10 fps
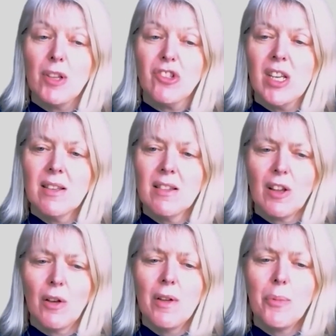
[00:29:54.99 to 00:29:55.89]
So if we're
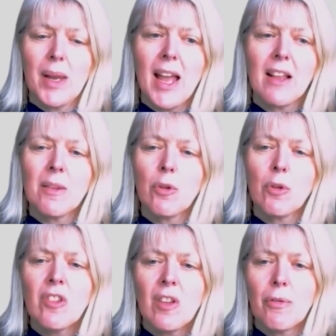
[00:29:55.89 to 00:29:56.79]
getting some good stuff
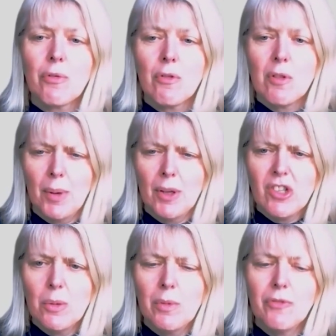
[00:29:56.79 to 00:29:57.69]
through the budget, we've
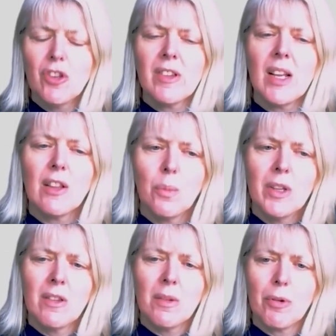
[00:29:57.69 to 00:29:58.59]
just had the Windsor
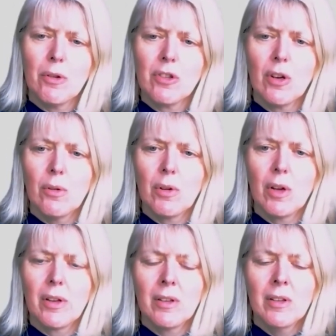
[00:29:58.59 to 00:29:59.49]
Protocol going,
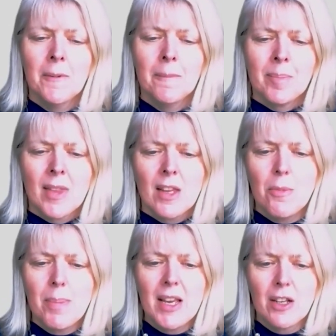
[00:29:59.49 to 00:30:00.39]
being
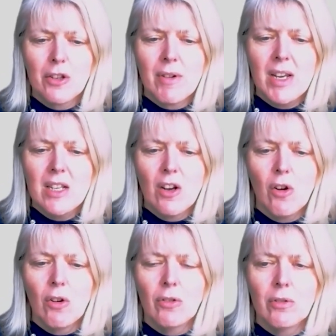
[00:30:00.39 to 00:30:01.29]
agreed on,
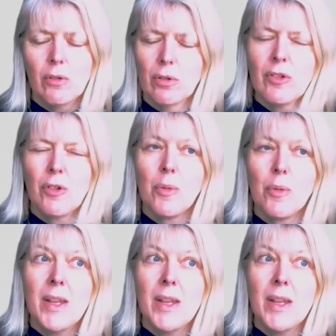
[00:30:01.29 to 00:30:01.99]
the Windsor